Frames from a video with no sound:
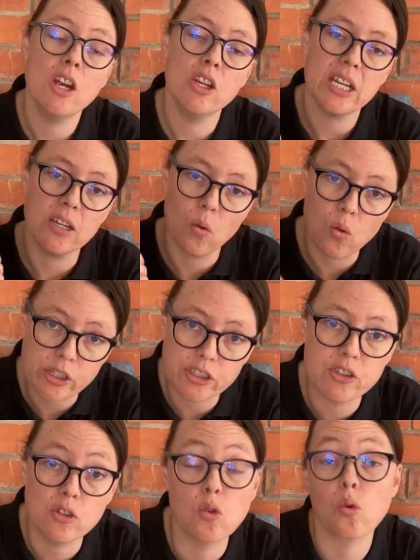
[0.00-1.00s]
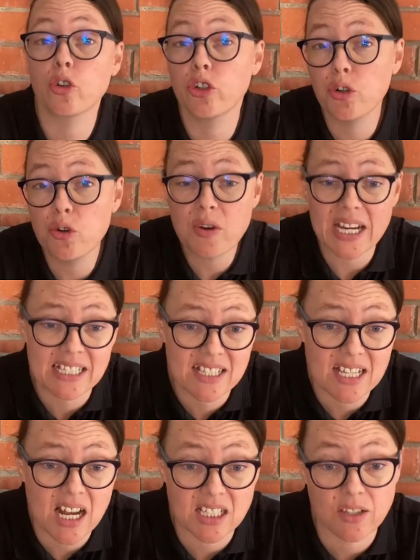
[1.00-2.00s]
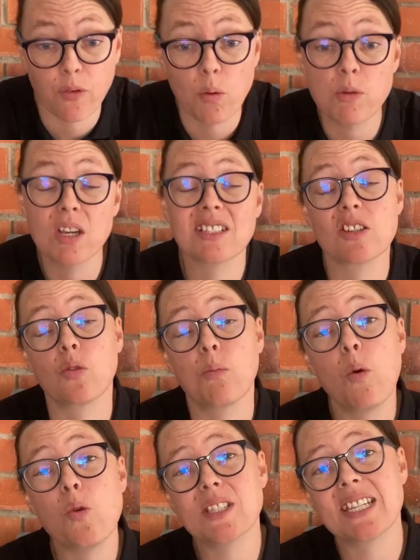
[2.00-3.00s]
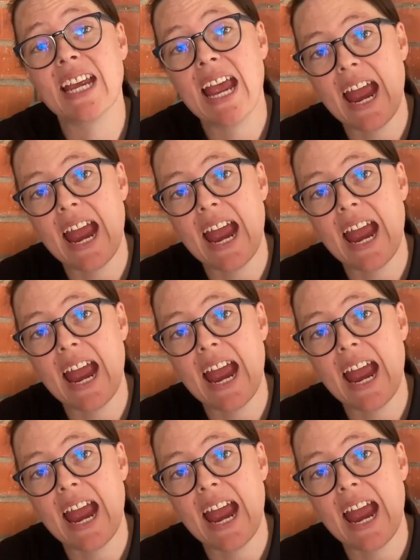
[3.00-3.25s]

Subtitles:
In order to draw true insights from its reports